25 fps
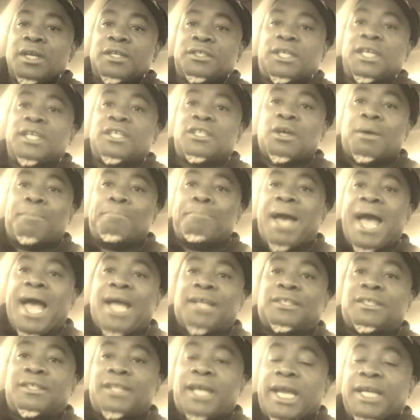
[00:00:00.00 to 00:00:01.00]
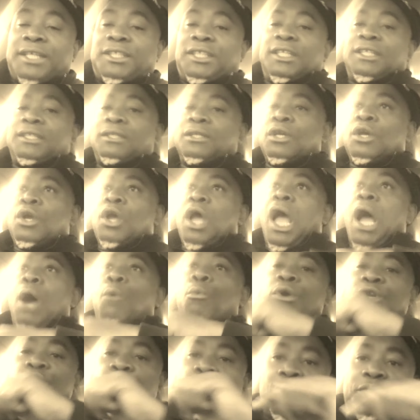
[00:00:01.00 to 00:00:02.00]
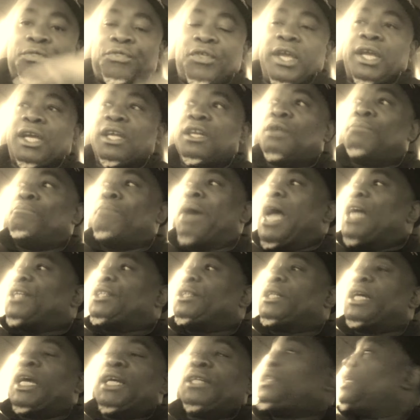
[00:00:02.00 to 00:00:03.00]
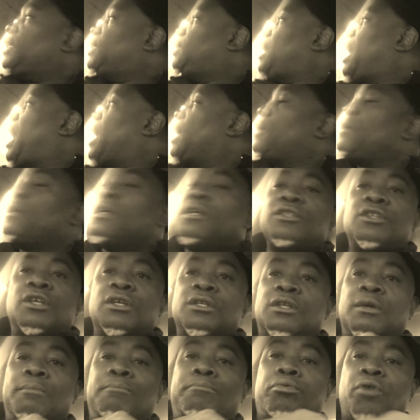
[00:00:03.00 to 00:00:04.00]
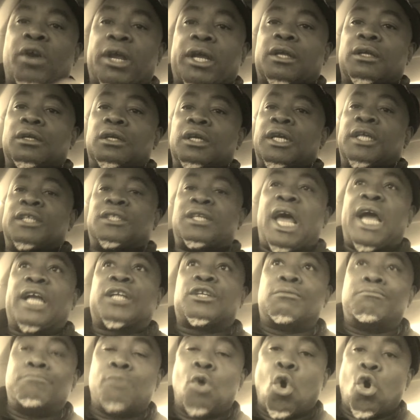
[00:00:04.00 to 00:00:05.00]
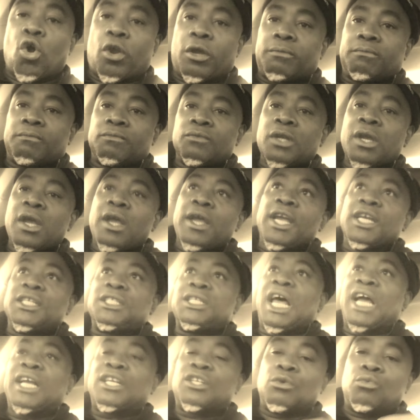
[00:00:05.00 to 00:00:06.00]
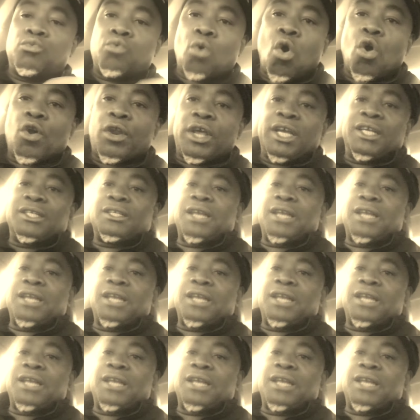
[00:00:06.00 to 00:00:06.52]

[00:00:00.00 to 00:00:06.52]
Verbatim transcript: See the imagination, and uh, when you're thinking, the imagination is like the, the brick, it's like the mortar, it's like the water,